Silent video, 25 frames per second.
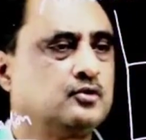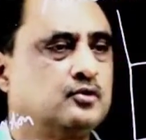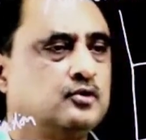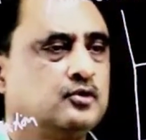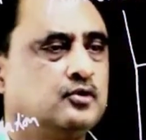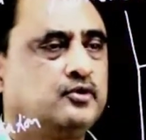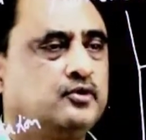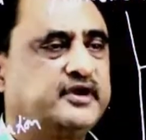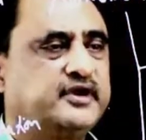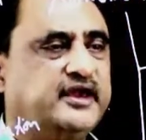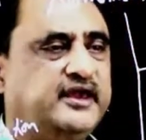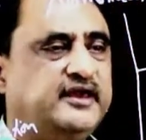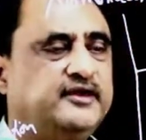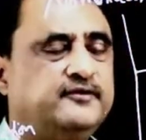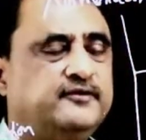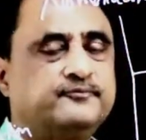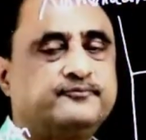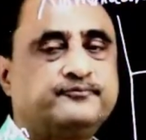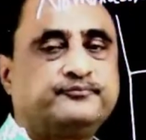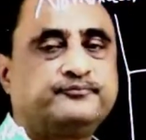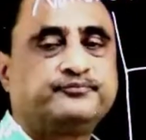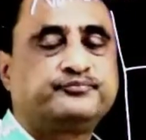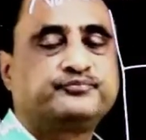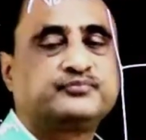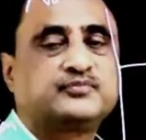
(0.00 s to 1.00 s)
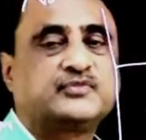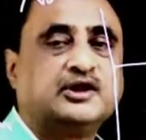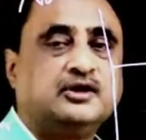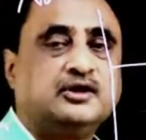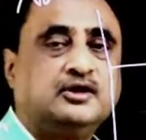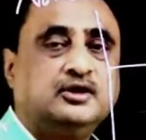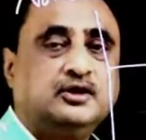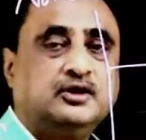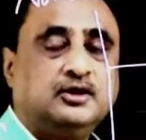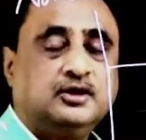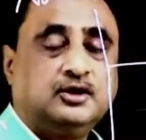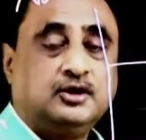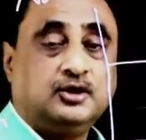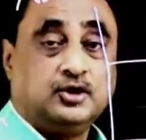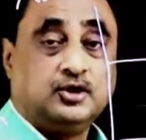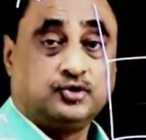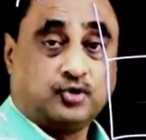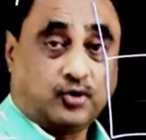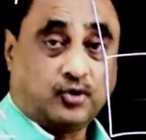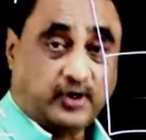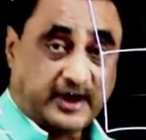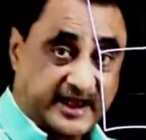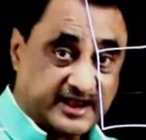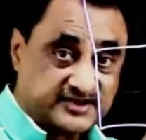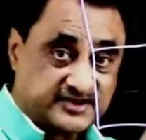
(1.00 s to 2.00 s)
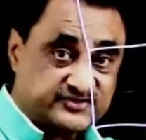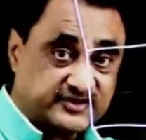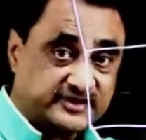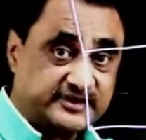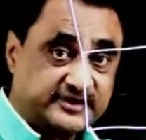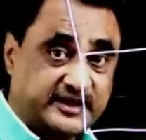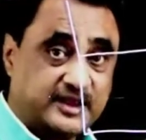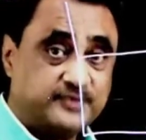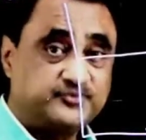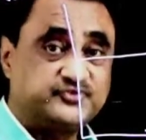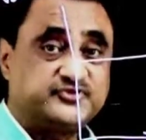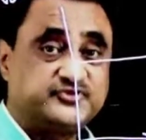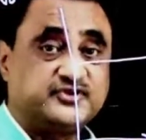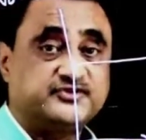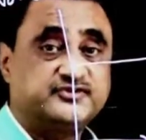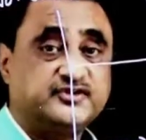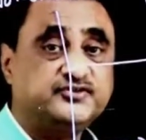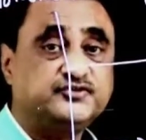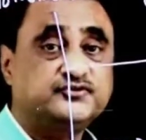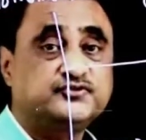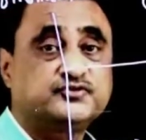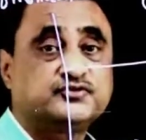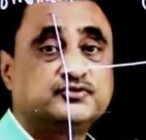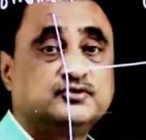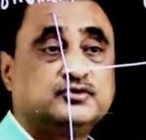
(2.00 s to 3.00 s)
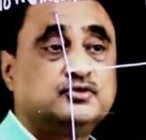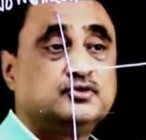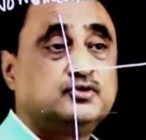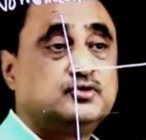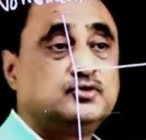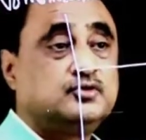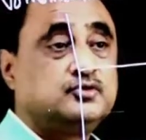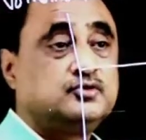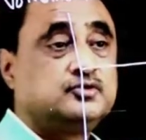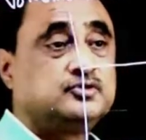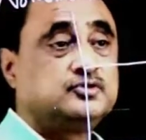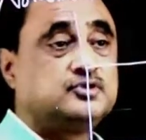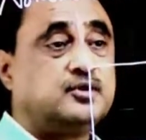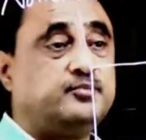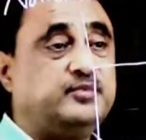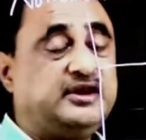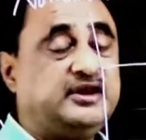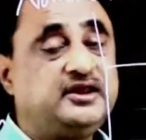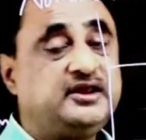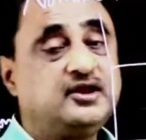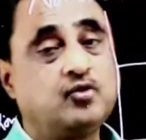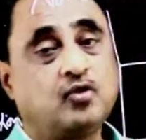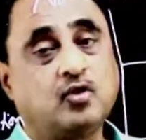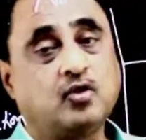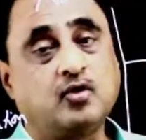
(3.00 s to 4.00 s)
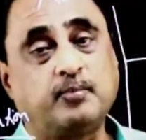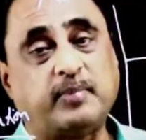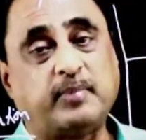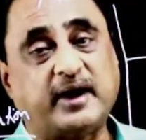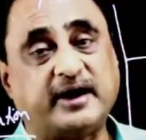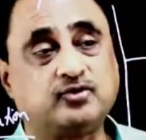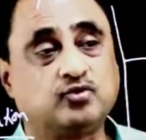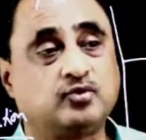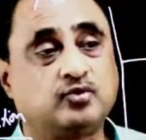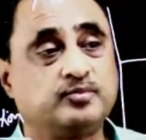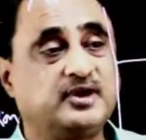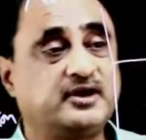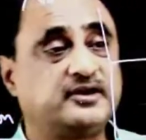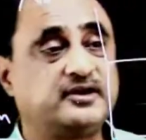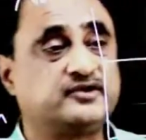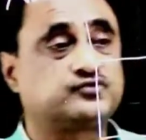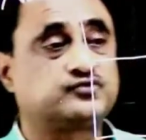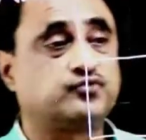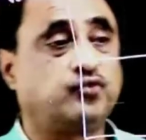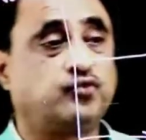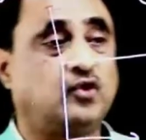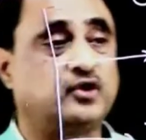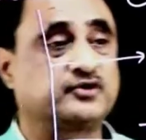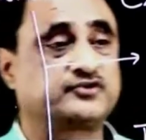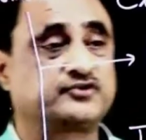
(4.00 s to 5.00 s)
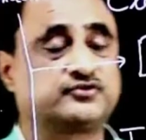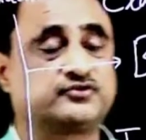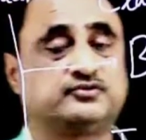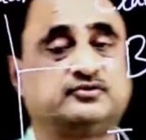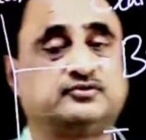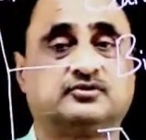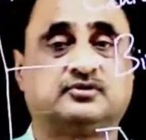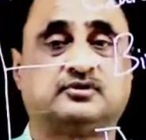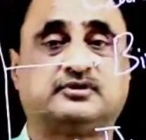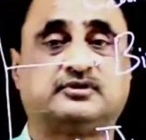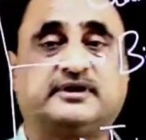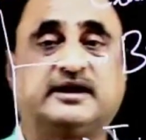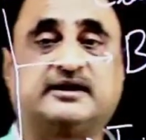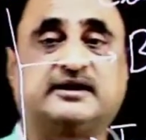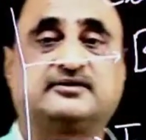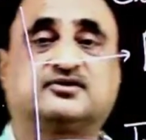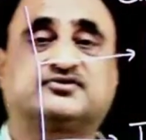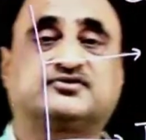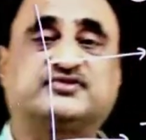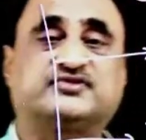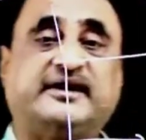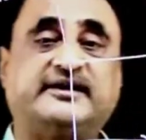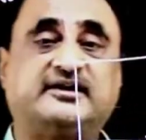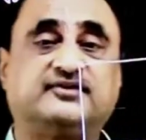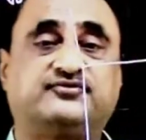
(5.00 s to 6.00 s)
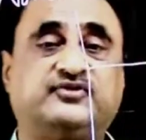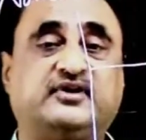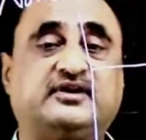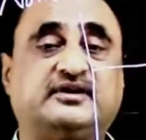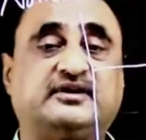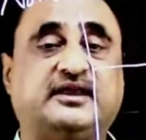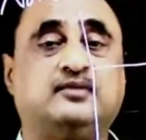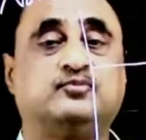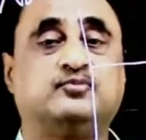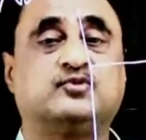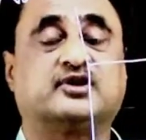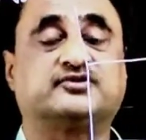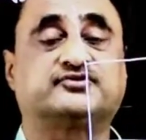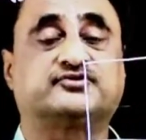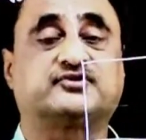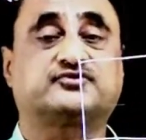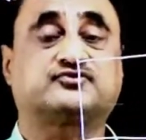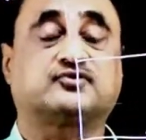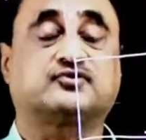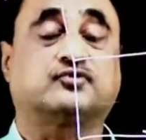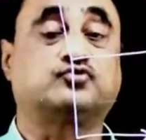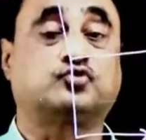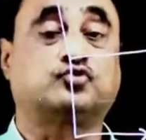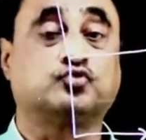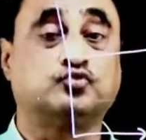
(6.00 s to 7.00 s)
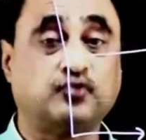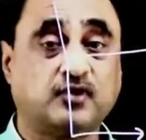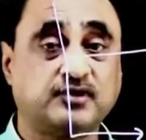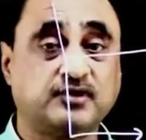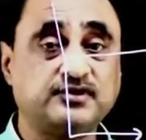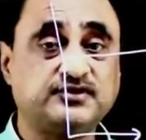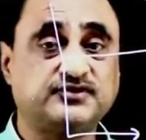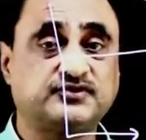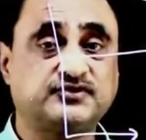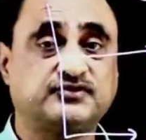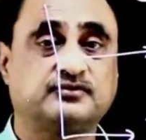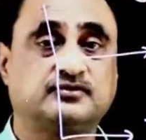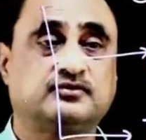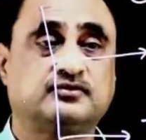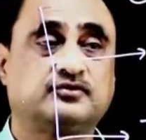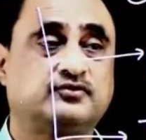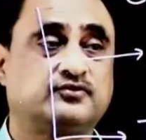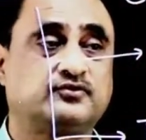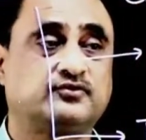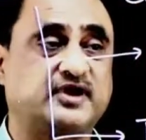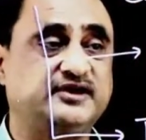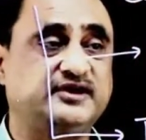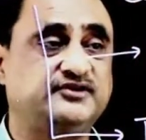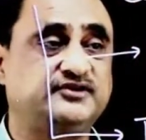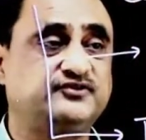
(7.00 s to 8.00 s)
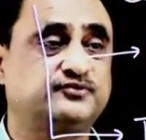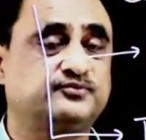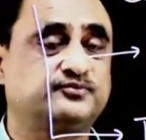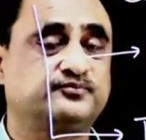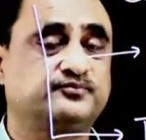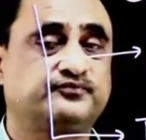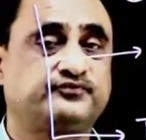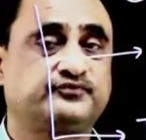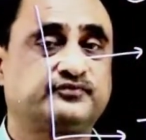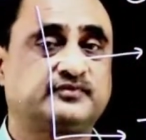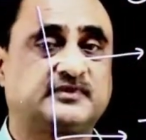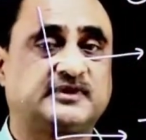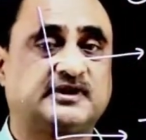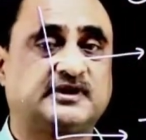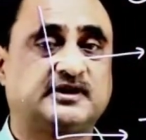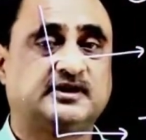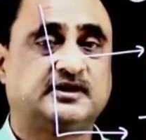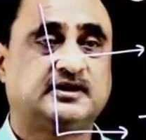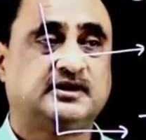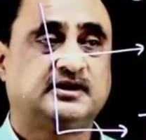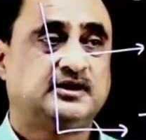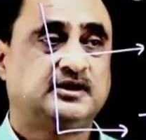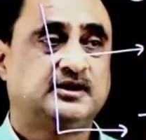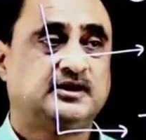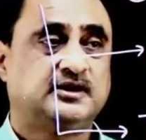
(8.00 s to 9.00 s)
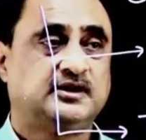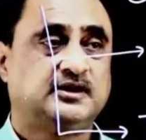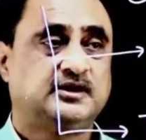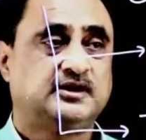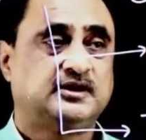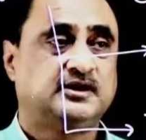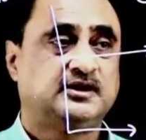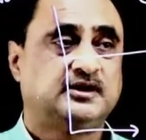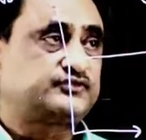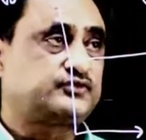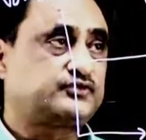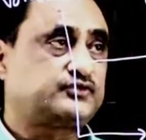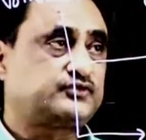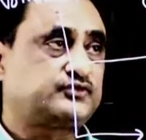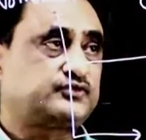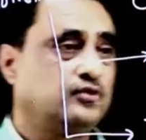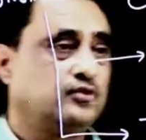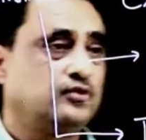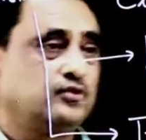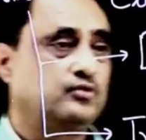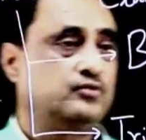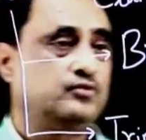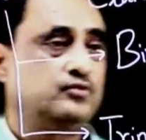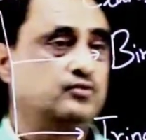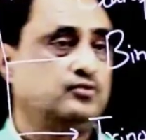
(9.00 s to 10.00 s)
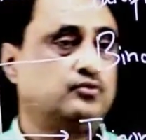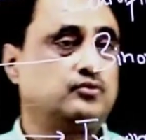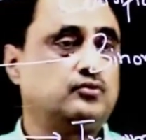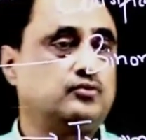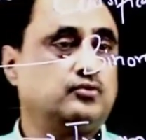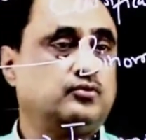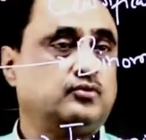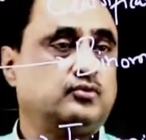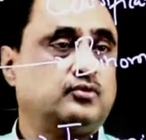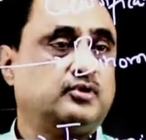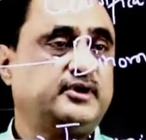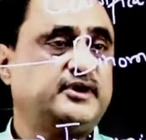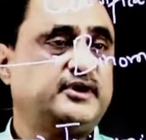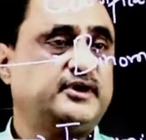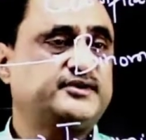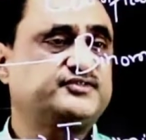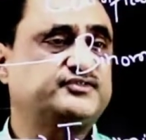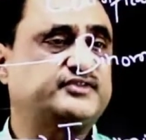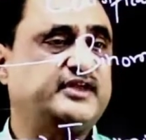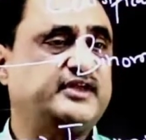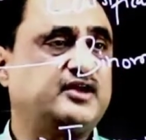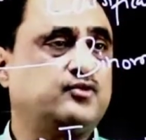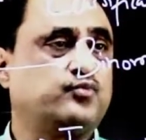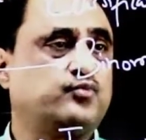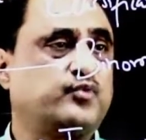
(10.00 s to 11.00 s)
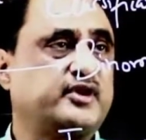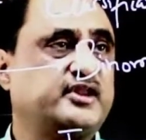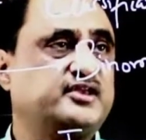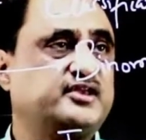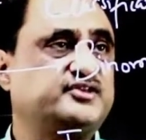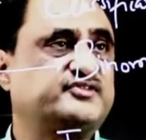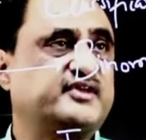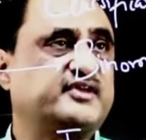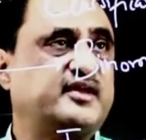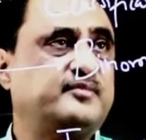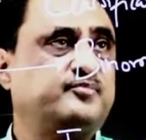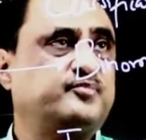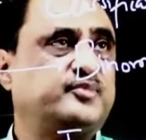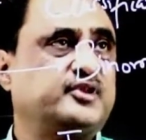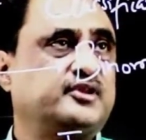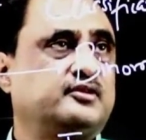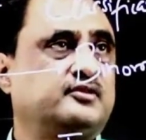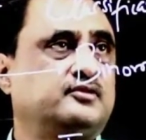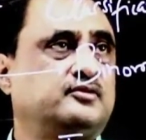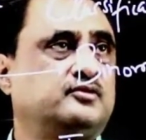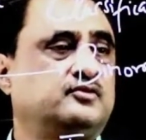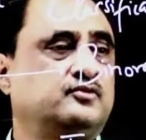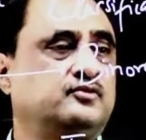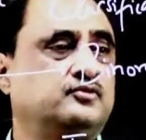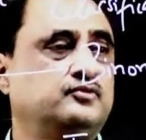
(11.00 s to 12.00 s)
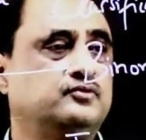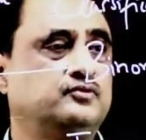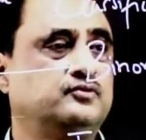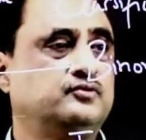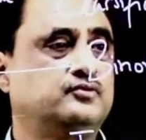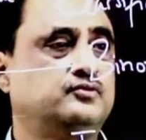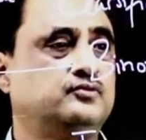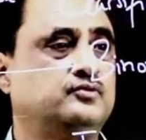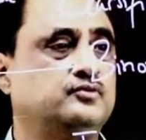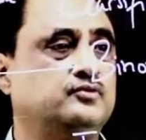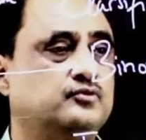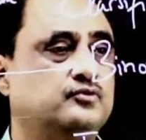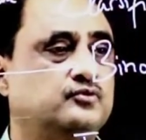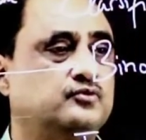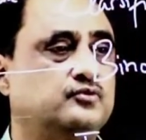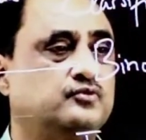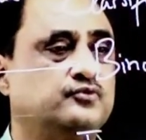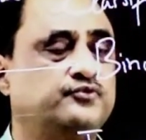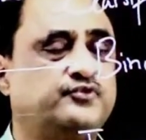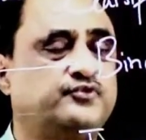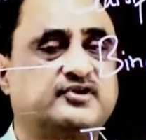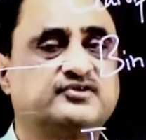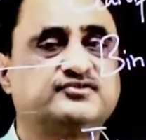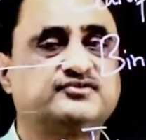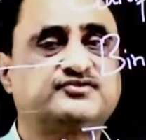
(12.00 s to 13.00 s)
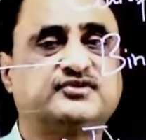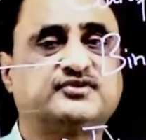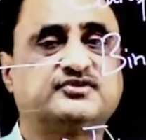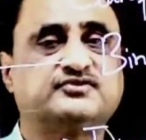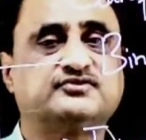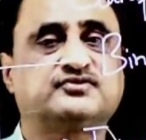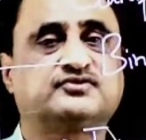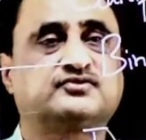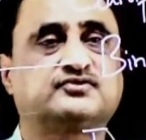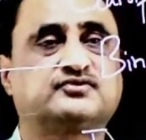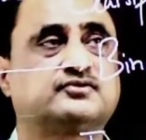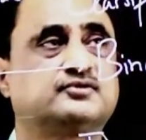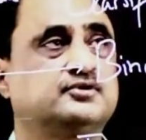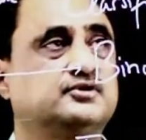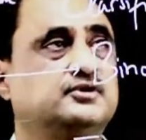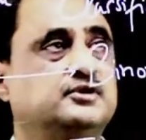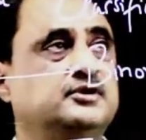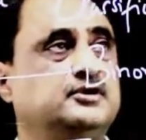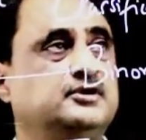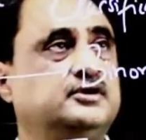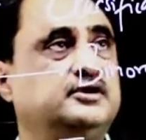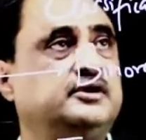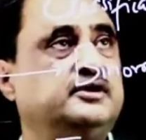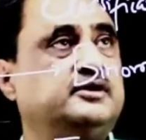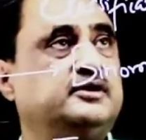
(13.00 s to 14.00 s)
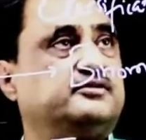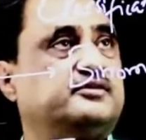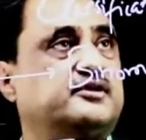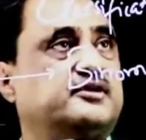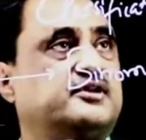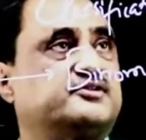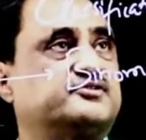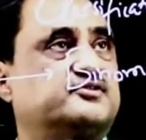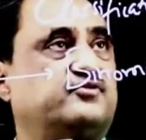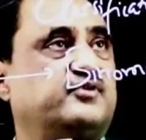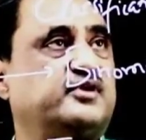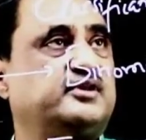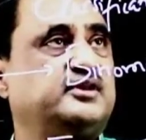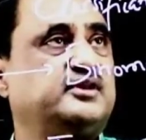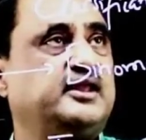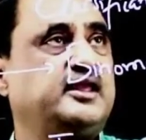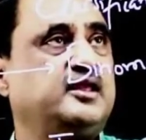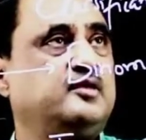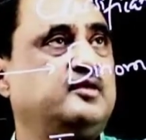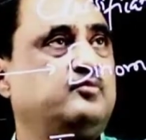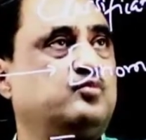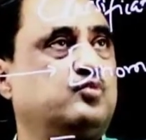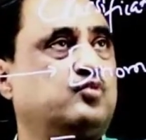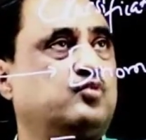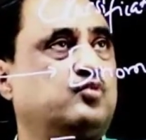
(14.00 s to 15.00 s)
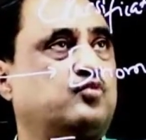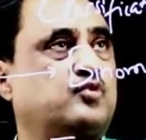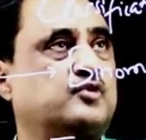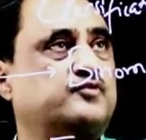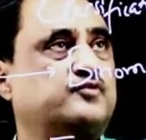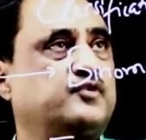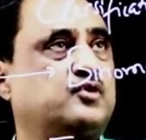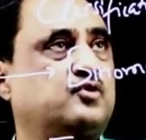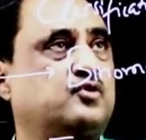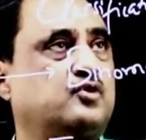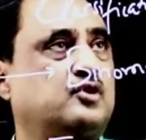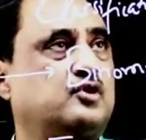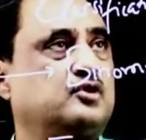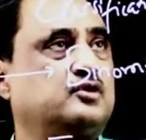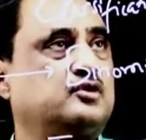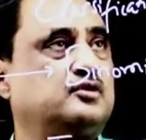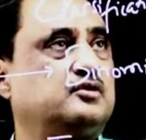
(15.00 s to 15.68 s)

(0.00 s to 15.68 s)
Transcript: Okay. Now as the name suggests, the meaning of binomial is what? That the scientific name consists of two words, right? So let's take one example. For instance, there is a one name, what we call